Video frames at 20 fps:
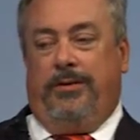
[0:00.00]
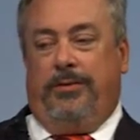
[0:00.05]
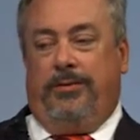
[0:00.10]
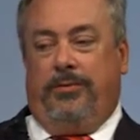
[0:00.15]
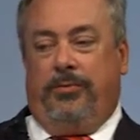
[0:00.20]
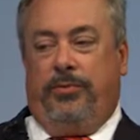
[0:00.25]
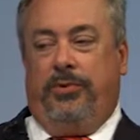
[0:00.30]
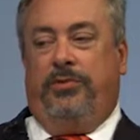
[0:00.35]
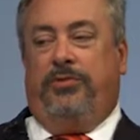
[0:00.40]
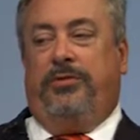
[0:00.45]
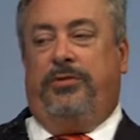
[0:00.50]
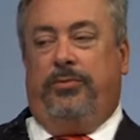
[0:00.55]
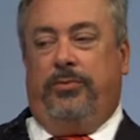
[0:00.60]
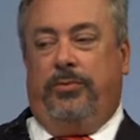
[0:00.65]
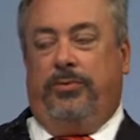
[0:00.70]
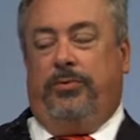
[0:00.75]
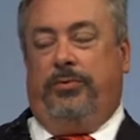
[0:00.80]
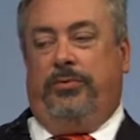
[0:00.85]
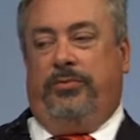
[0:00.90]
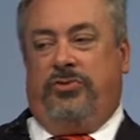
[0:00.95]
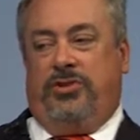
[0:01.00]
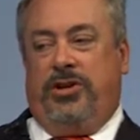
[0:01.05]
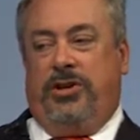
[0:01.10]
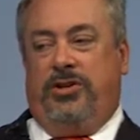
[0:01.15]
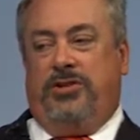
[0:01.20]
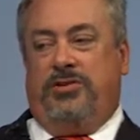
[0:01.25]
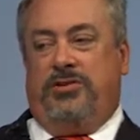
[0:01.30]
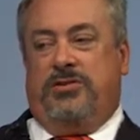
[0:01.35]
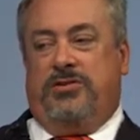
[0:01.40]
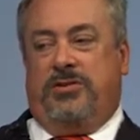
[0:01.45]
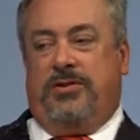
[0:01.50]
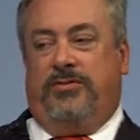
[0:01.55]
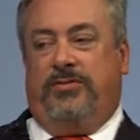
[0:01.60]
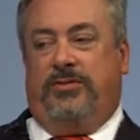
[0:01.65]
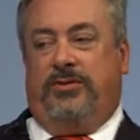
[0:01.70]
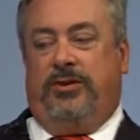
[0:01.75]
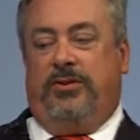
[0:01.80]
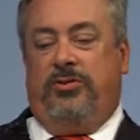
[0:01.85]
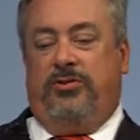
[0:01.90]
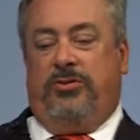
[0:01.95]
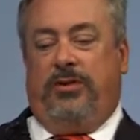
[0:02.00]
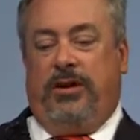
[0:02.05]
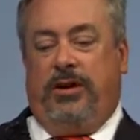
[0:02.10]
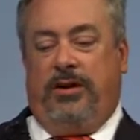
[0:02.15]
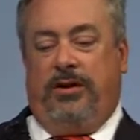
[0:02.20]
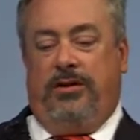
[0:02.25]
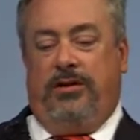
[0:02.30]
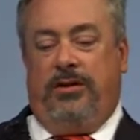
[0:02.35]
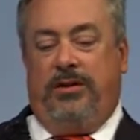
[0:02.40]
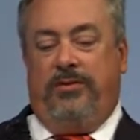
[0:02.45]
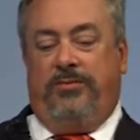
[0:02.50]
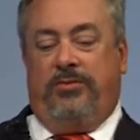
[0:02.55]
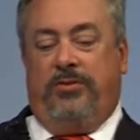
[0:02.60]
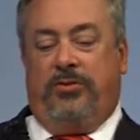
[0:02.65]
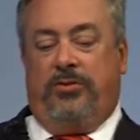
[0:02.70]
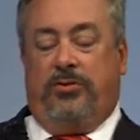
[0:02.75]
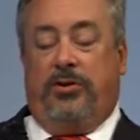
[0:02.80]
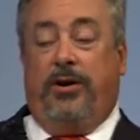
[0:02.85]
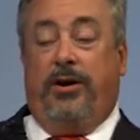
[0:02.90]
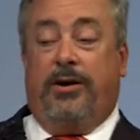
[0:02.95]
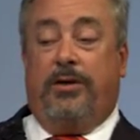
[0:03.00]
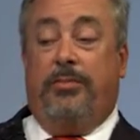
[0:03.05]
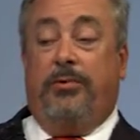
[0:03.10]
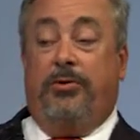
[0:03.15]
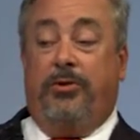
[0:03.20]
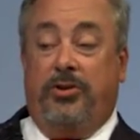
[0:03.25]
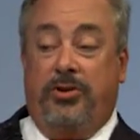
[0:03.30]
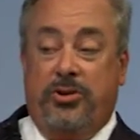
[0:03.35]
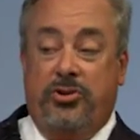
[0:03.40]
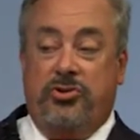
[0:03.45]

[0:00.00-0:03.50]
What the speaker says: recent changes have said you can't even talk about an